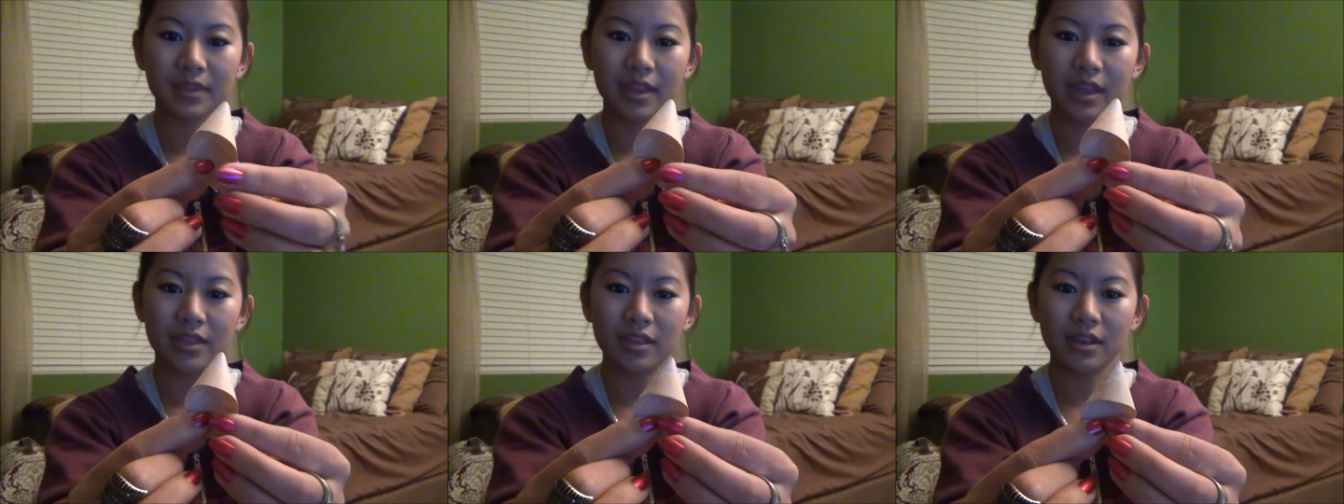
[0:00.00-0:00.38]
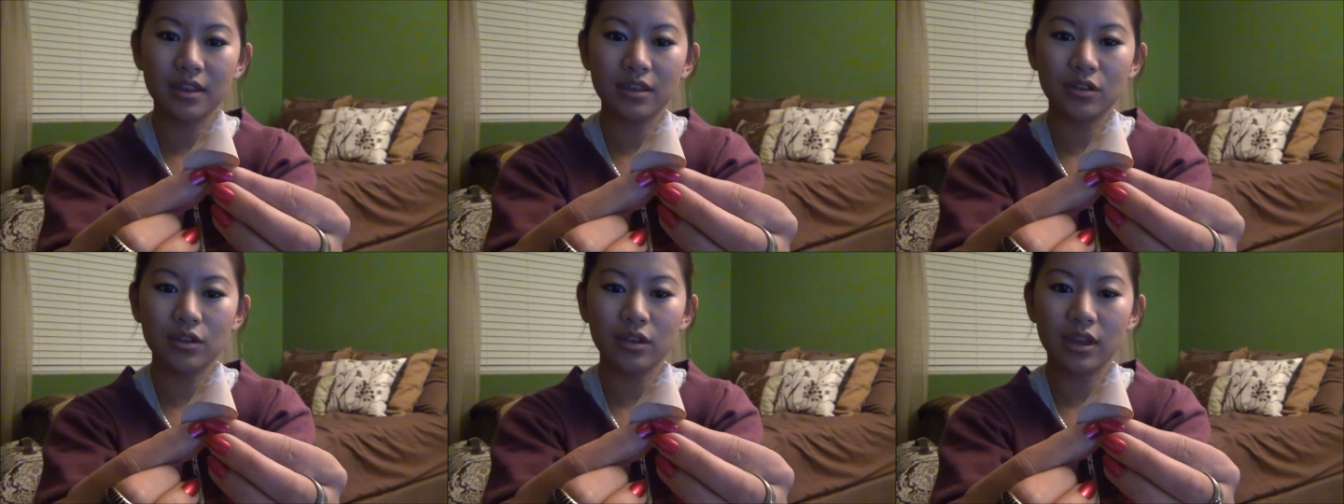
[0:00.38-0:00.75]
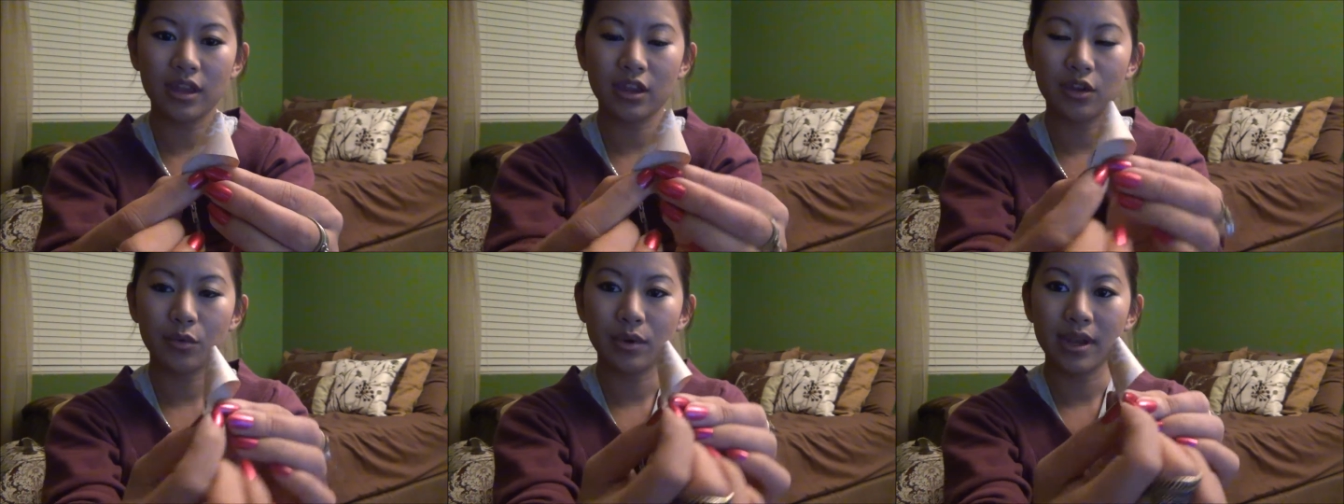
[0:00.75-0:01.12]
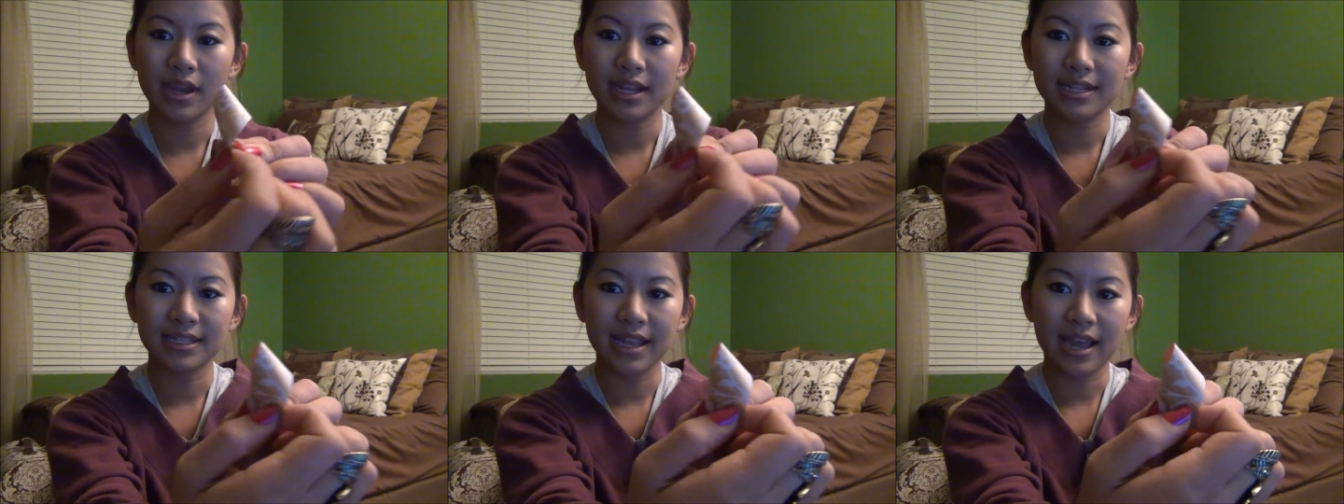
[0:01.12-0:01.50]
And then it
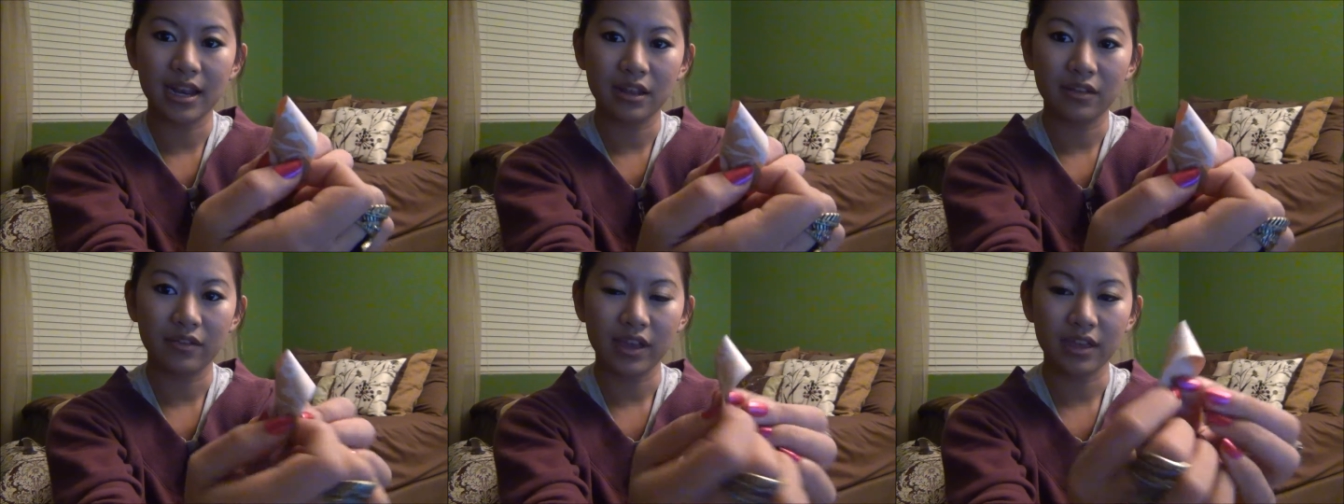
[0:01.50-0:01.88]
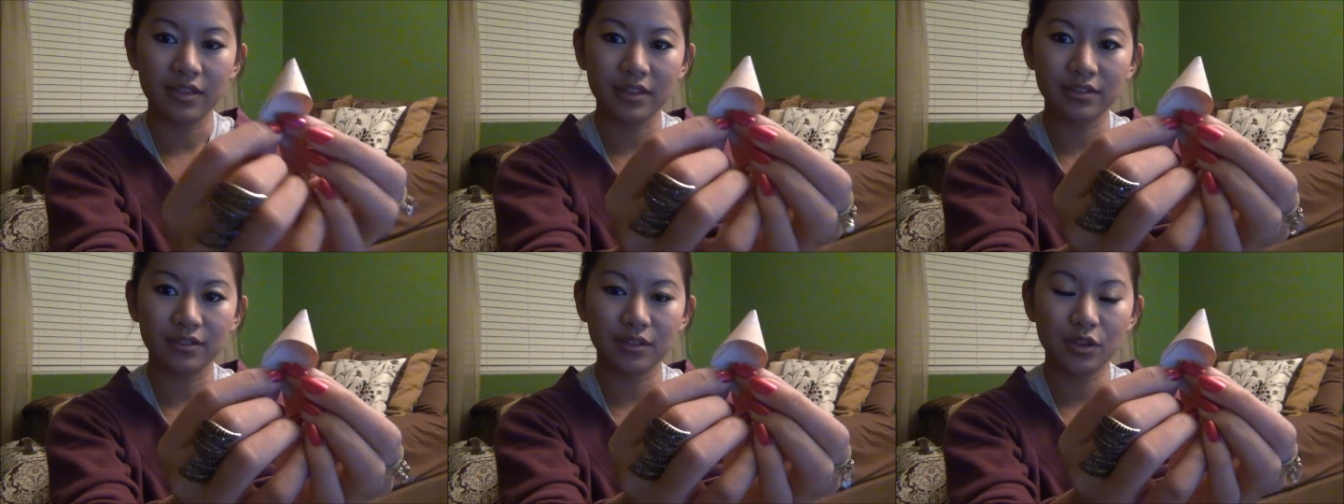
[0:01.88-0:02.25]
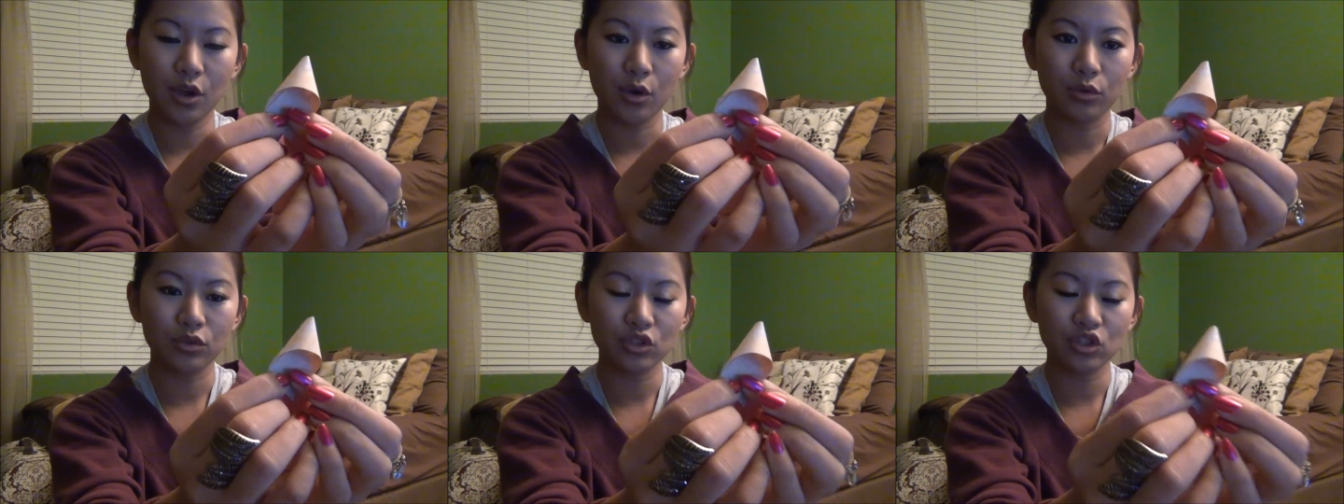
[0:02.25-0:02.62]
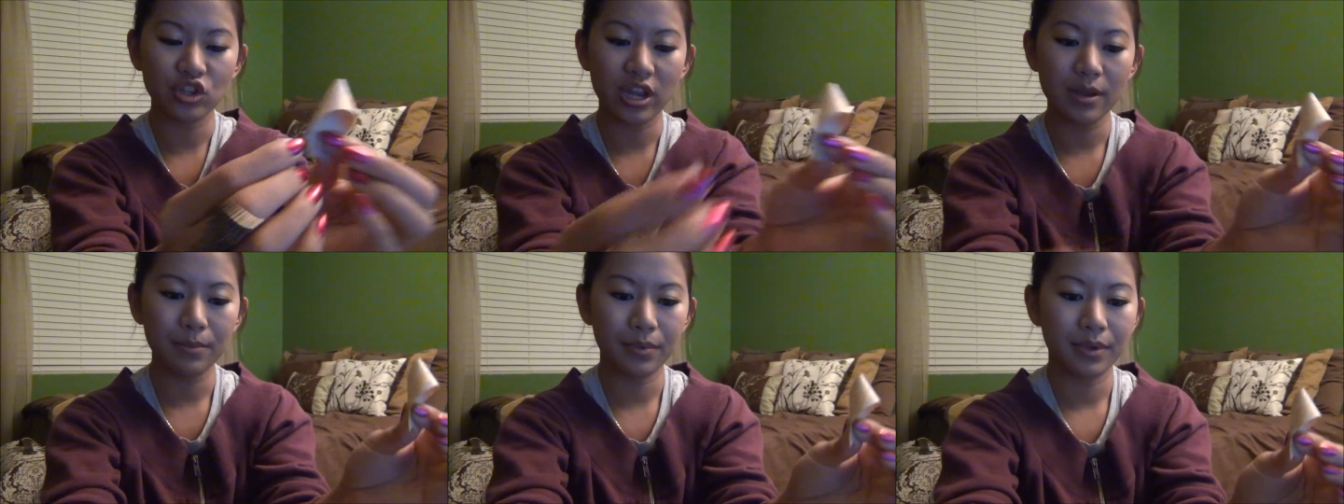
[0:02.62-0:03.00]
creates kind of like this cone
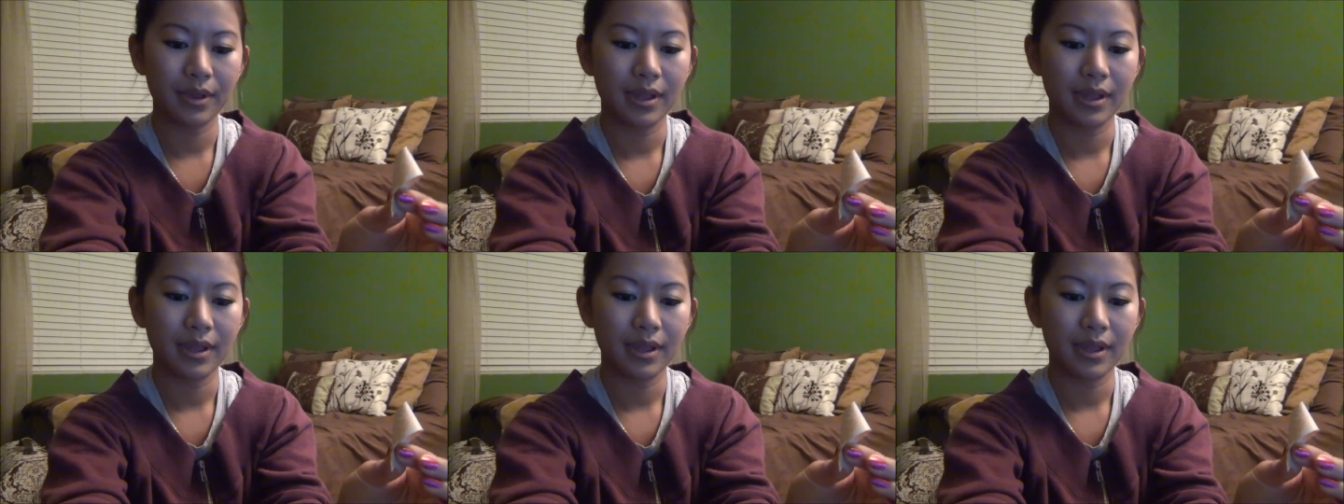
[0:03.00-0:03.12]
shape.